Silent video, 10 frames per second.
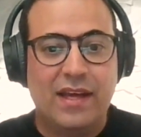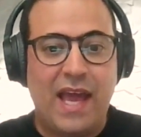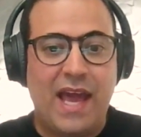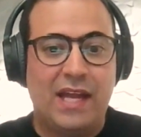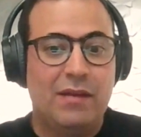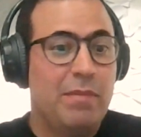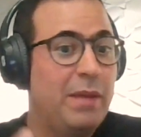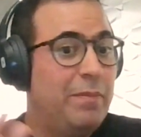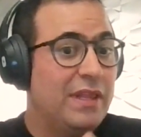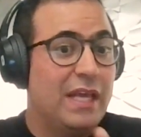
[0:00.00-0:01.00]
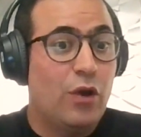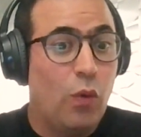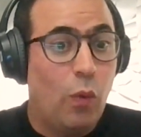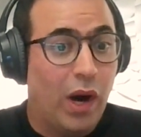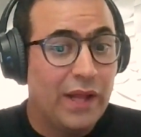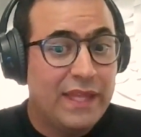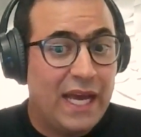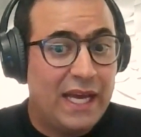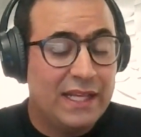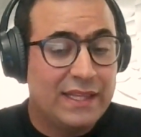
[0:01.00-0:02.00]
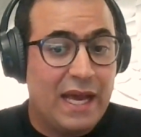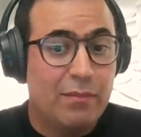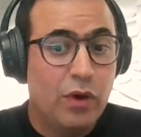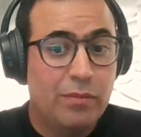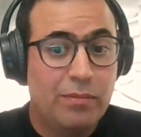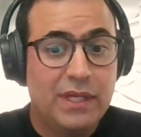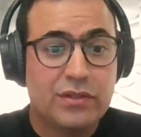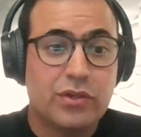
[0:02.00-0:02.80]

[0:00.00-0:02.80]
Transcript: and maybe they don't want that at that moment,